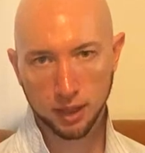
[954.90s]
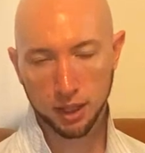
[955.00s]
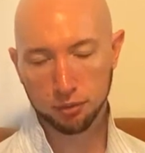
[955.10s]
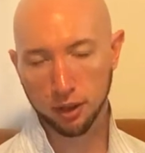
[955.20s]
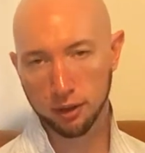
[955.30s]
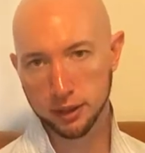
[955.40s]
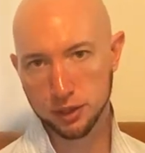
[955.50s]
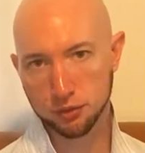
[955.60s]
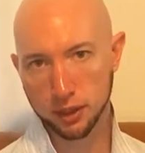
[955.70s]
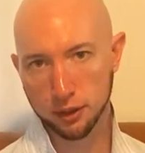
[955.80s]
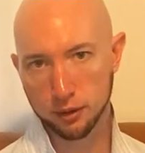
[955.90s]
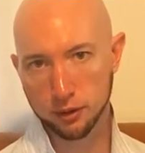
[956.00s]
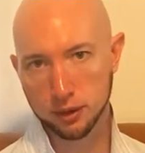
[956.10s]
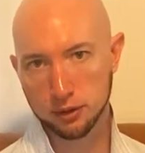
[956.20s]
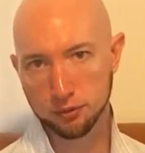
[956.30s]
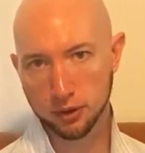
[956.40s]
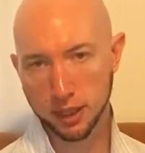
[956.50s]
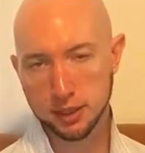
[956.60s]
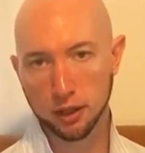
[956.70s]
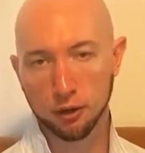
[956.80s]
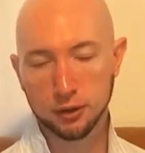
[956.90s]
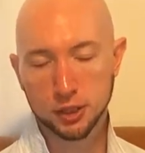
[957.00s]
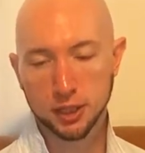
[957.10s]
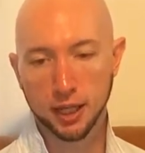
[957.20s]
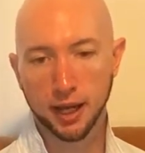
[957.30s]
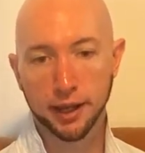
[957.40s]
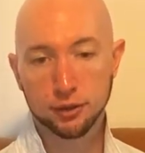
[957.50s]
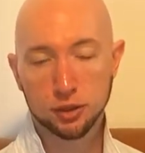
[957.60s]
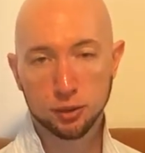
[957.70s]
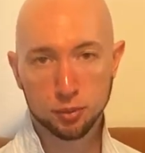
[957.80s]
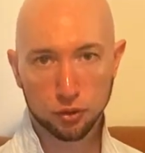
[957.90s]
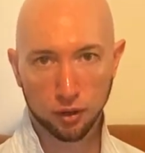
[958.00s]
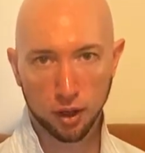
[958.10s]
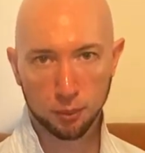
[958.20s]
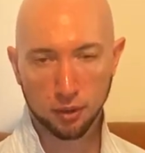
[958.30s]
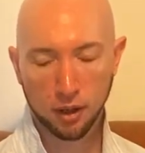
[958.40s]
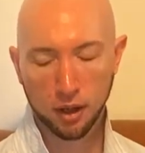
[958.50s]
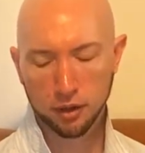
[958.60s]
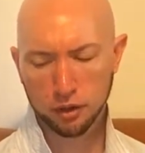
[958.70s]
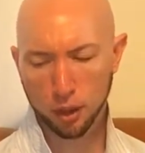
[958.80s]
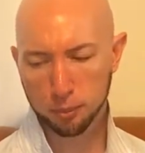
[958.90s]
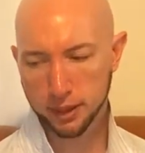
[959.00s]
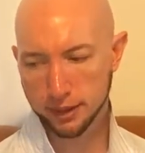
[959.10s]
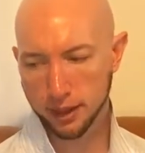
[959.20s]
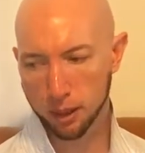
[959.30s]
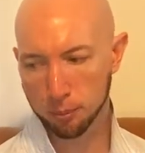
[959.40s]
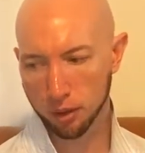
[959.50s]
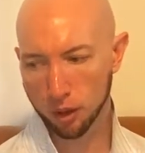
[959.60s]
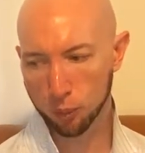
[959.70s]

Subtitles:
If you like this video, don't forget to like, share and subscribe. Comment down below